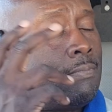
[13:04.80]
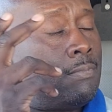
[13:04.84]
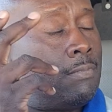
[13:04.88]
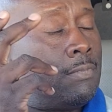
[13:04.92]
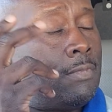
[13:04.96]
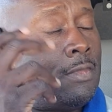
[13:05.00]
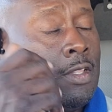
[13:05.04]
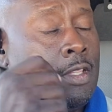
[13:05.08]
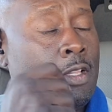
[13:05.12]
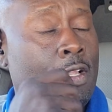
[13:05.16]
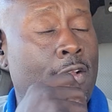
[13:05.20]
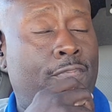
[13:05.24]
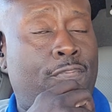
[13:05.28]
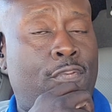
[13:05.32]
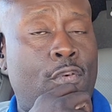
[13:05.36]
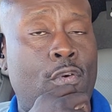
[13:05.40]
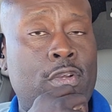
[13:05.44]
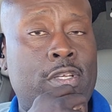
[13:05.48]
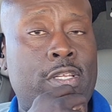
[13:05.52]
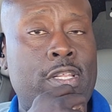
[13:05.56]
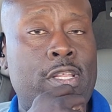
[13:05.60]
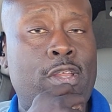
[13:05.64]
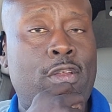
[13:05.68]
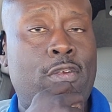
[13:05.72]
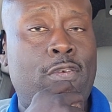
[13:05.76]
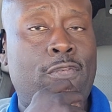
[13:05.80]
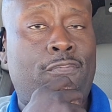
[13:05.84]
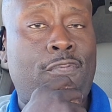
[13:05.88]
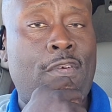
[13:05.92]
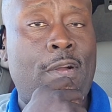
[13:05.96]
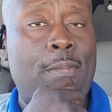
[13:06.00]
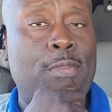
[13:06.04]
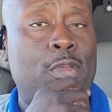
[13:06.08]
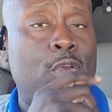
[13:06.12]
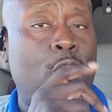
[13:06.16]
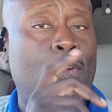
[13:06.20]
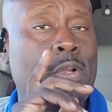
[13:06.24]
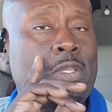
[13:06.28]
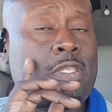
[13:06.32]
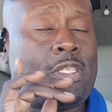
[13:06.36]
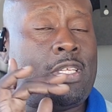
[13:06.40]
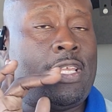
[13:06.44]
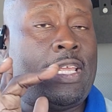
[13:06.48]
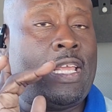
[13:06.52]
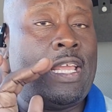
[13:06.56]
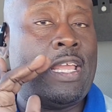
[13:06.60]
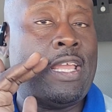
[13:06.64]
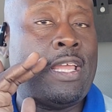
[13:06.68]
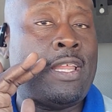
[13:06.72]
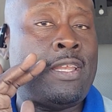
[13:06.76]
Look forward to hearing from you once
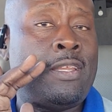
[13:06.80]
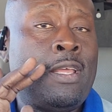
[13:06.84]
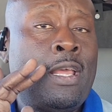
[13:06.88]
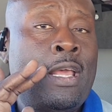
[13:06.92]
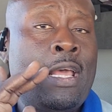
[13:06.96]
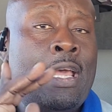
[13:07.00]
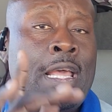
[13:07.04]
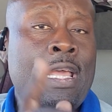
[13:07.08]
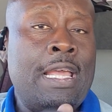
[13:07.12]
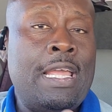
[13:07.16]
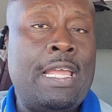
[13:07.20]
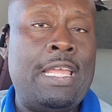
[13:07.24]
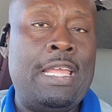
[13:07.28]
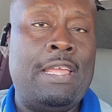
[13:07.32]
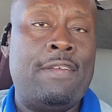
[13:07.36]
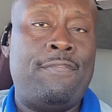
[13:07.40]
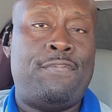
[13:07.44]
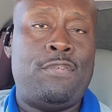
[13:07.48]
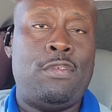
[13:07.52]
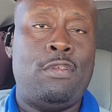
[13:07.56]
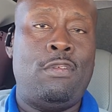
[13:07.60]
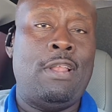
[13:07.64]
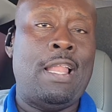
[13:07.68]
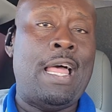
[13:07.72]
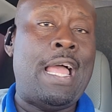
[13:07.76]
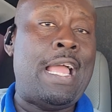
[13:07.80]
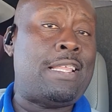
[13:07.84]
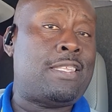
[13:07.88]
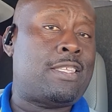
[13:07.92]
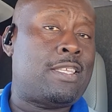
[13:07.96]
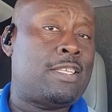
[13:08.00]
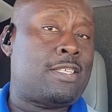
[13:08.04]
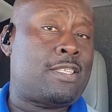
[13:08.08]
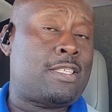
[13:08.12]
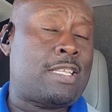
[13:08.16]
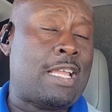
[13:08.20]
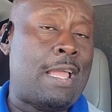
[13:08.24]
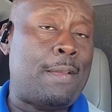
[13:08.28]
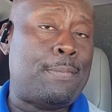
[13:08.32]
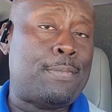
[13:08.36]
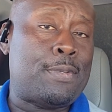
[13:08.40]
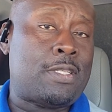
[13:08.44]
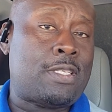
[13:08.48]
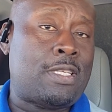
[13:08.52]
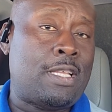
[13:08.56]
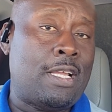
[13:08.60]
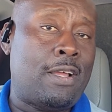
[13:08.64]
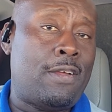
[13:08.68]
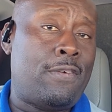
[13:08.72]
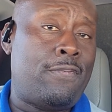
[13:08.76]
again. If you like this type of
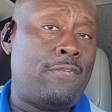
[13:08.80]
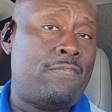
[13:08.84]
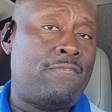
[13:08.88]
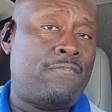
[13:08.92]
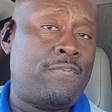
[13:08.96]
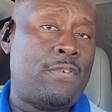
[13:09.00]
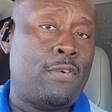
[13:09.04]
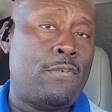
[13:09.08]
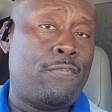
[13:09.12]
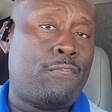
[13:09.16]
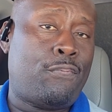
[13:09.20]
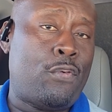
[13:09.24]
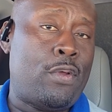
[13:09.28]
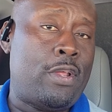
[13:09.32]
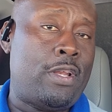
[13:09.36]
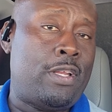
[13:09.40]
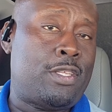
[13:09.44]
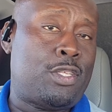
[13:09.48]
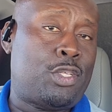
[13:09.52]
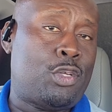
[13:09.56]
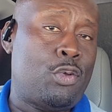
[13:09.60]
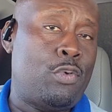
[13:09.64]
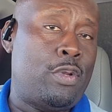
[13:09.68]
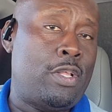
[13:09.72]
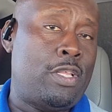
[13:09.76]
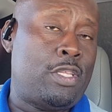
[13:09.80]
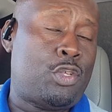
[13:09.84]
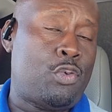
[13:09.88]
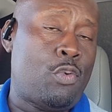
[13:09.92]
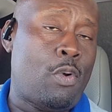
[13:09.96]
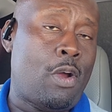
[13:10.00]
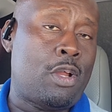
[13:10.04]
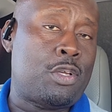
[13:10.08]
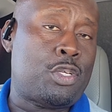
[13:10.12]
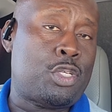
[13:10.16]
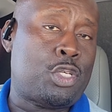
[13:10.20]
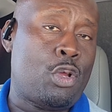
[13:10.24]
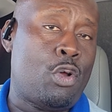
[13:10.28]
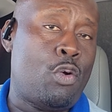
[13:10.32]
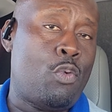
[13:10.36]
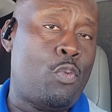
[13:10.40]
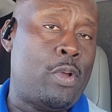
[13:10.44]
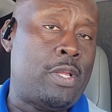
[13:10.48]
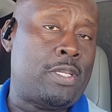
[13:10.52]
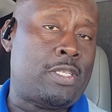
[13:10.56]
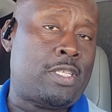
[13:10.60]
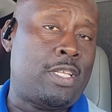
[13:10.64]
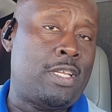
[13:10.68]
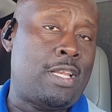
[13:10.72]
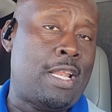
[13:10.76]
stuff, feel free to tune into our show
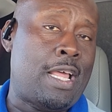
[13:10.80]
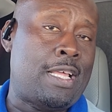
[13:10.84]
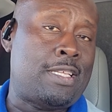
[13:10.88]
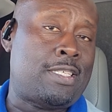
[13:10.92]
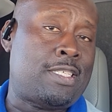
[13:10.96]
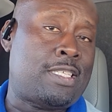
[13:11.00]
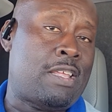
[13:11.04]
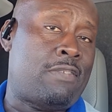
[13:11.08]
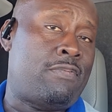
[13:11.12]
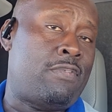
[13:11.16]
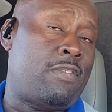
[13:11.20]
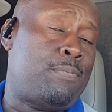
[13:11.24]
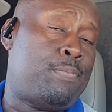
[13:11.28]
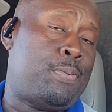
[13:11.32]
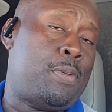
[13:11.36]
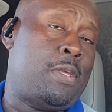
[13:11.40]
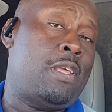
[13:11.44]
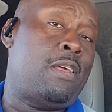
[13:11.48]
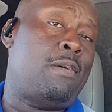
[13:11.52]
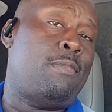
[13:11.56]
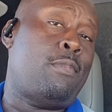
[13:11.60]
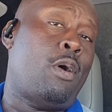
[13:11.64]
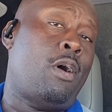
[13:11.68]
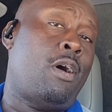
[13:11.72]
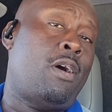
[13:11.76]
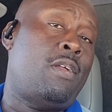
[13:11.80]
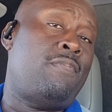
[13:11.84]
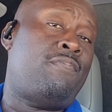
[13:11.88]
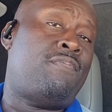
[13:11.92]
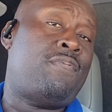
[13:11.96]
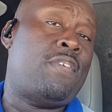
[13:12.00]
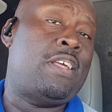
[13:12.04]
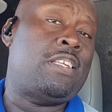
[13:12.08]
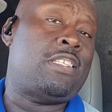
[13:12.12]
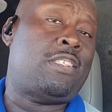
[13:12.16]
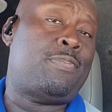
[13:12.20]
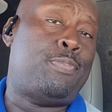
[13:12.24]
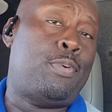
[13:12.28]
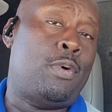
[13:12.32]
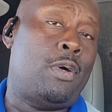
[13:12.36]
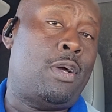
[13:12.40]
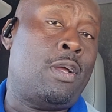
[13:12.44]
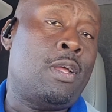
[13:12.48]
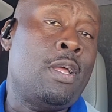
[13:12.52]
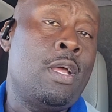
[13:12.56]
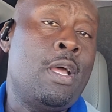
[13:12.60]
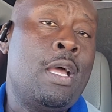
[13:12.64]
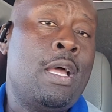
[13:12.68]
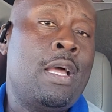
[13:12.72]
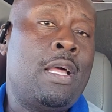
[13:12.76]
Wednesday night, 7 p.m. on Facebook.
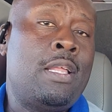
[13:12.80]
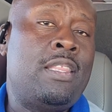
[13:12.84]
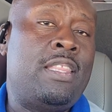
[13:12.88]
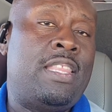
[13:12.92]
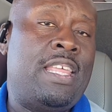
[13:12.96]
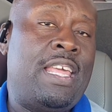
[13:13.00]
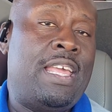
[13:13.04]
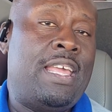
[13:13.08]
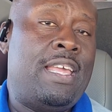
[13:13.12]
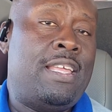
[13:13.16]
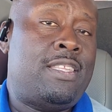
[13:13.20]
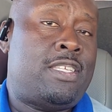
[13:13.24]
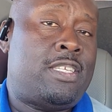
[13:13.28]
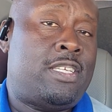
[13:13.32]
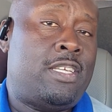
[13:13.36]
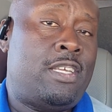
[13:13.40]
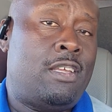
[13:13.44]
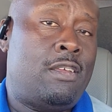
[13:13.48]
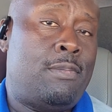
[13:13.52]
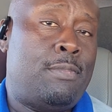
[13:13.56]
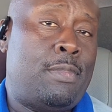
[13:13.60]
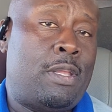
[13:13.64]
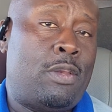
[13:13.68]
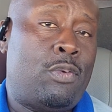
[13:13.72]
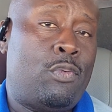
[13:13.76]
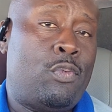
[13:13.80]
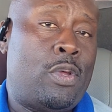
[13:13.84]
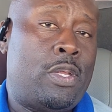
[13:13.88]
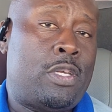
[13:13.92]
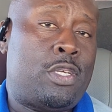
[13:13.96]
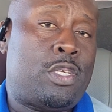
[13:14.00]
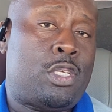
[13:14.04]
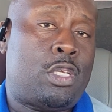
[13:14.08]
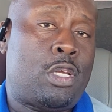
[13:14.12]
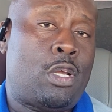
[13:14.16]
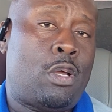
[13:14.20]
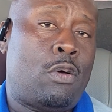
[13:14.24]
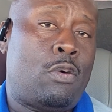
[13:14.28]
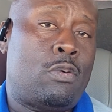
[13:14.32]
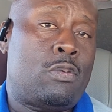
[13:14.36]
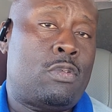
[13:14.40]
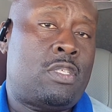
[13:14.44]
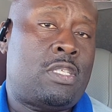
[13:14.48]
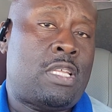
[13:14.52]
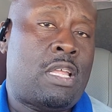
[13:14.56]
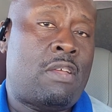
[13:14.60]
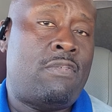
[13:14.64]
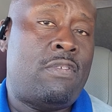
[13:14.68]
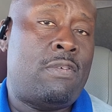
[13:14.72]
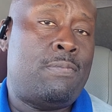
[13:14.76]
The Tim and Rich Show,
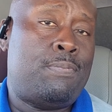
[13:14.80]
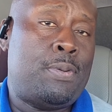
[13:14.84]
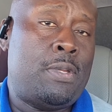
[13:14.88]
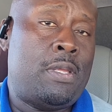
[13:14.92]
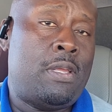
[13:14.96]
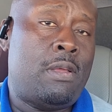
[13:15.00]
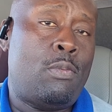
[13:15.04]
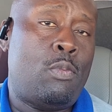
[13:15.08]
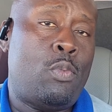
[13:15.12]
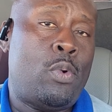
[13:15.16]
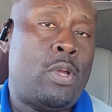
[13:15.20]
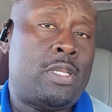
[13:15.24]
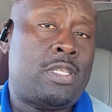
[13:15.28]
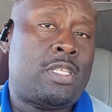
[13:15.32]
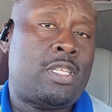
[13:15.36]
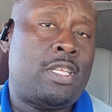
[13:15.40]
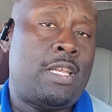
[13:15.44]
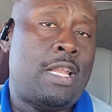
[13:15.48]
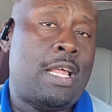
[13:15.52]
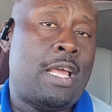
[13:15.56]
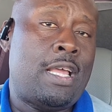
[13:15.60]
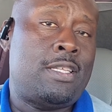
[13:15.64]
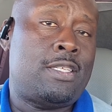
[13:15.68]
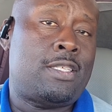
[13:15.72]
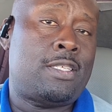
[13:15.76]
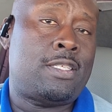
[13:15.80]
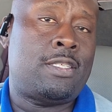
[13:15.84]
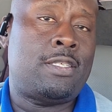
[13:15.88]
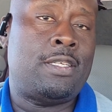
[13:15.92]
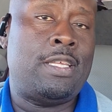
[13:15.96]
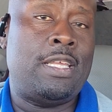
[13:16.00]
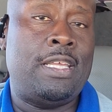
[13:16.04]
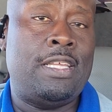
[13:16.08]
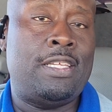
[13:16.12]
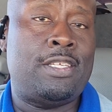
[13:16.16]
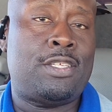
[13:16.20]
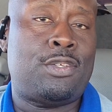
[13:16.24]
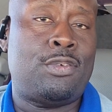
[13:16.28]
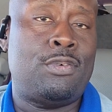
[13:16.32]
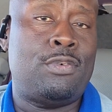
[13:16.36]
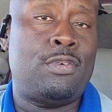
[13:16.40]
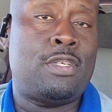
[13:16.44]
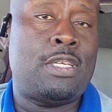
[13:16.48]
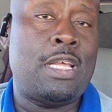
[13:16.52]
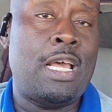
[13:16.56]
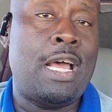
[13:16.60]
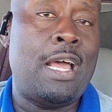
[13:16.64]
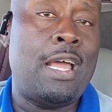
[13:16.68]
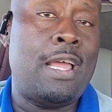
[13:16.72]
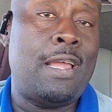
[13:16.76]
7 p.m. Wednesday nights Eastern
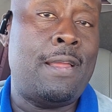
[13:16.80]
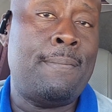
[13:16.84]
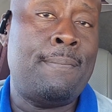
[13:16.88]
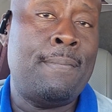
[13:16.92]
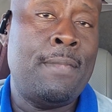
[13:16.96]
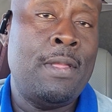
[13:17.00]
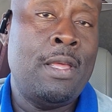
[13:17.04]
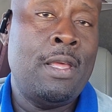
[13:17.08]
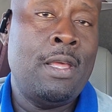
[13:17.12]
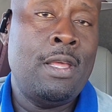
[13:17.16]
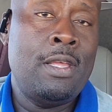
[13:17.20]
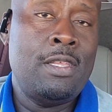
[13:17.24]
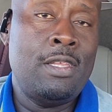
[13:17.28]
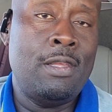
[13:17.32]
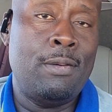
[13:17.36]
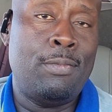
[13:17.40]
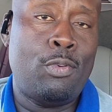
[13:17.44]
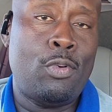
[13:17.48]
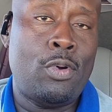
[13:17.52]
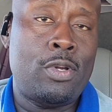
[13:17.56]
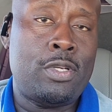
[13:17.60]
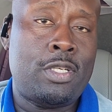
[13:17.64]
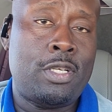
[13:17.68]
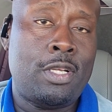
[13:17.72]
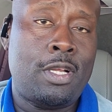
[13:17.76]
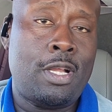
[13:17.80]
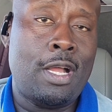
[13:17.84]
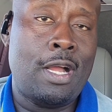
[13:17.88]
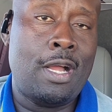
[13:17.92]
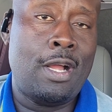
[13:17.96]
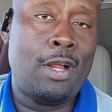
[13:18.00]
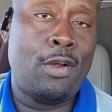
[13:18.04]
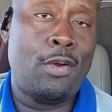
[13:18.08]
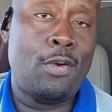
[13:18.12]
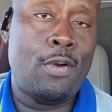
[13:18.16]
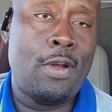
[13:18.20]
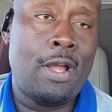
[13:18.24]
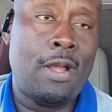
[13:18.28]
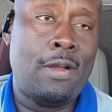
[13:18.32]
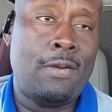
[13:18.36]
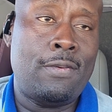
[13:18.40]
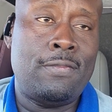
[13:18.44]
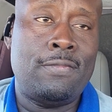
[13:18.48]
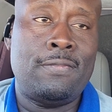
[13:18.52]
Time. Your boy Chicago out.